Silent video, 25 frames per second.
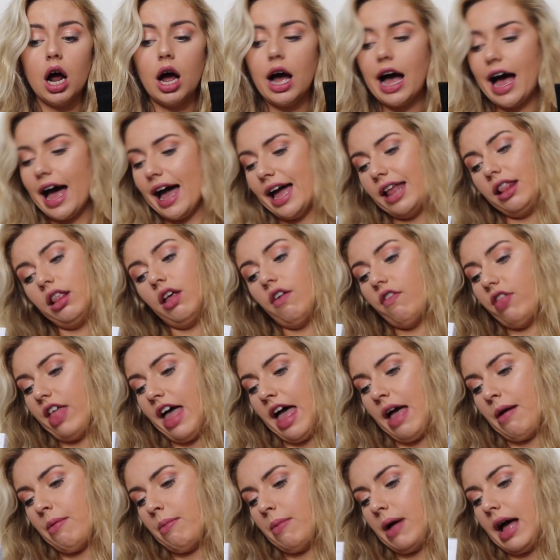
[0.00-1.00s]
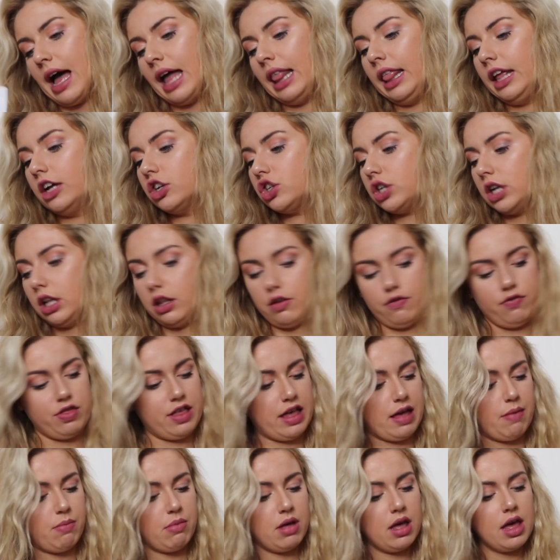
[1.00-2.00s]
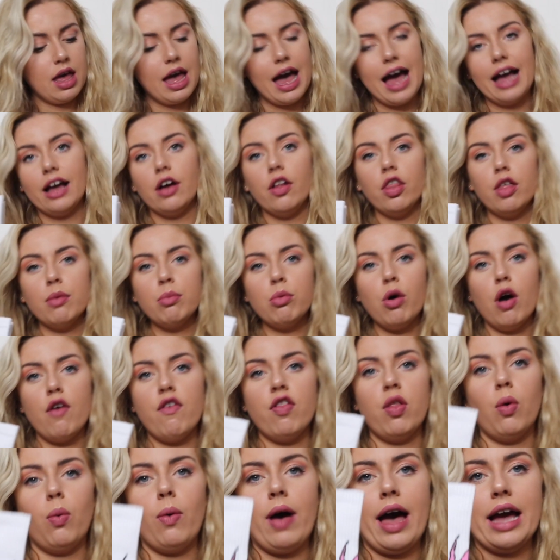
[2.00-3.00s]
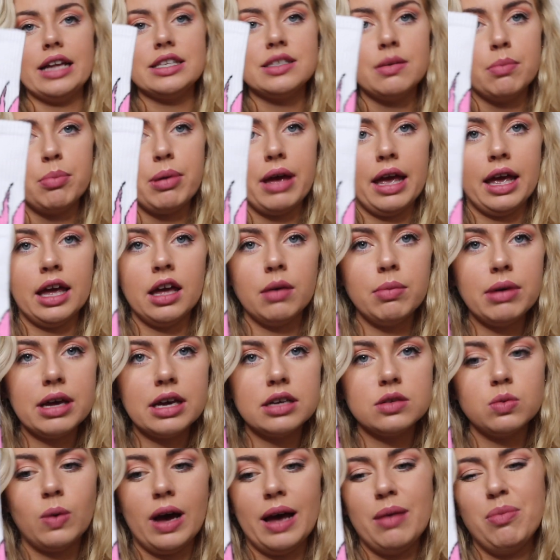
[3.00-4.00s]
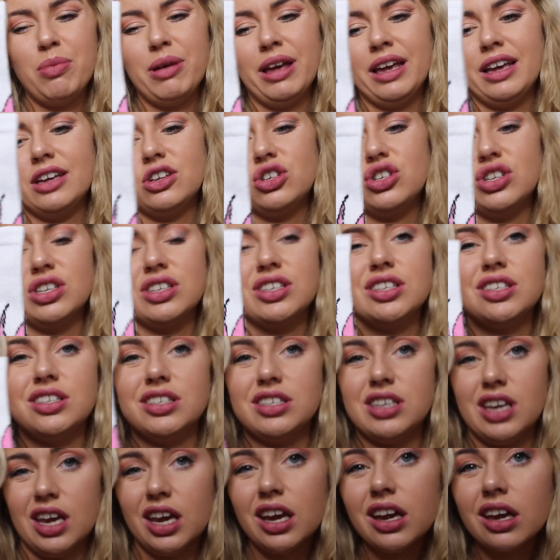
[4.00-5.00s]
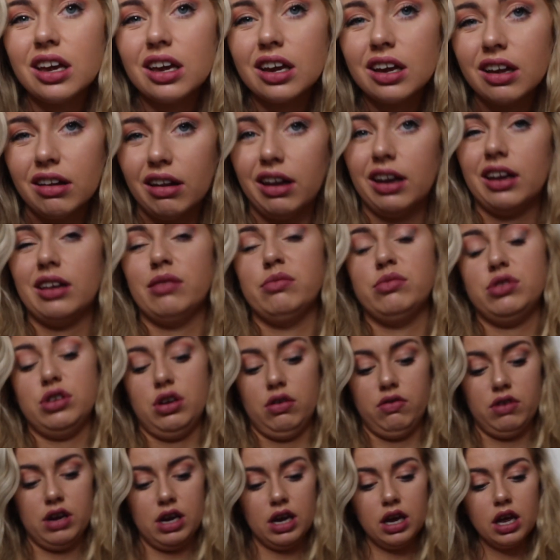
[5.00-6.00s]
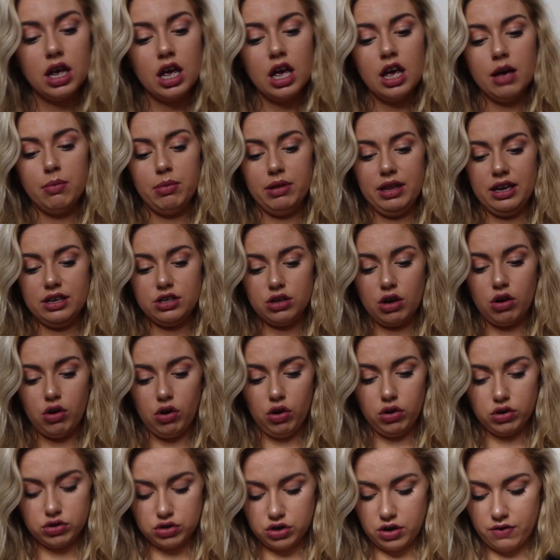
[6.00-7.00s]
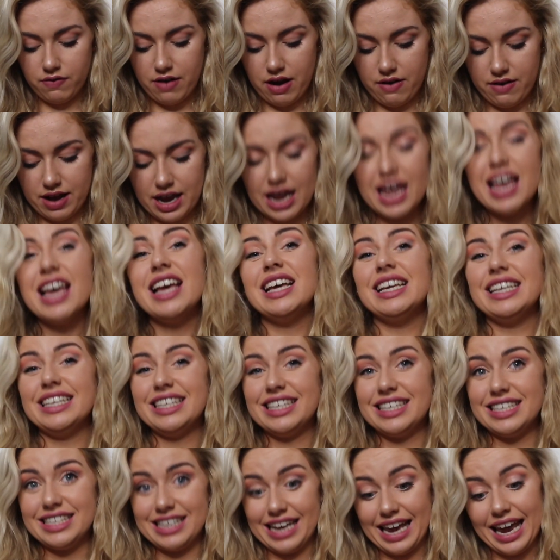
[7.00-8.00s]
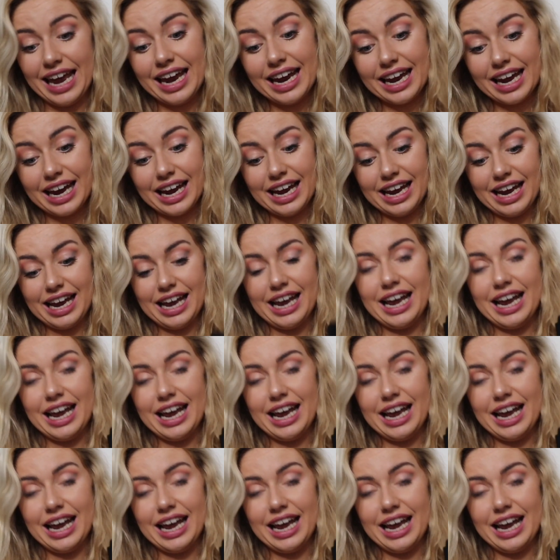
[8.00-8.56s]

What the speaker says: I love them. I literally love them. I got them more for the white and pink because white and pink is just sick. Like, I'm sorry. But these are also very sick.